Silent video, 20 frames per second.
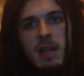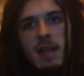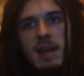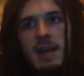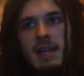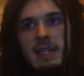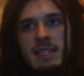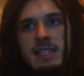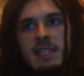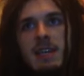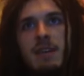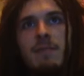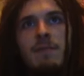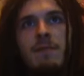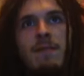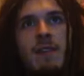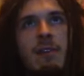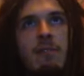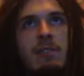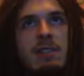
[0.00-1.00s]
It's a
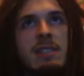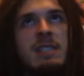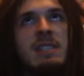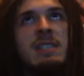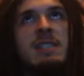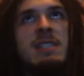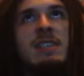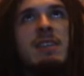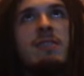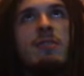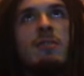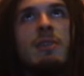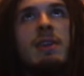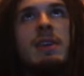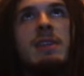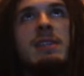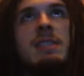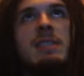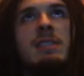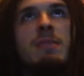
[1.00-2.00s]
very
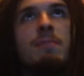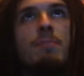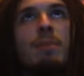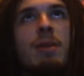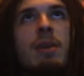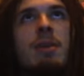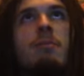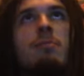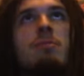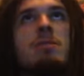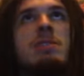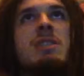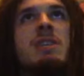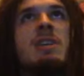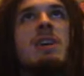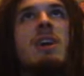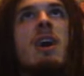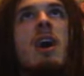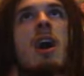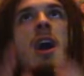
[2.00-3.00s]
serious,
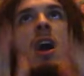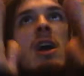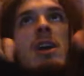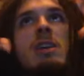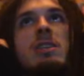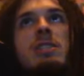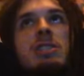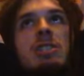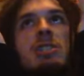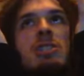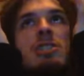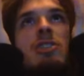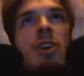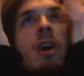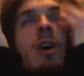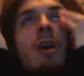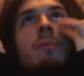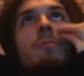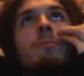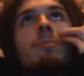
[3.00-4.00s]
piercing,
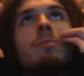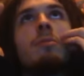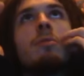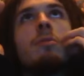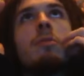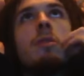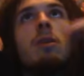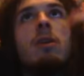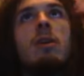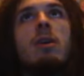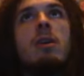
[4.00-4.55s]
somber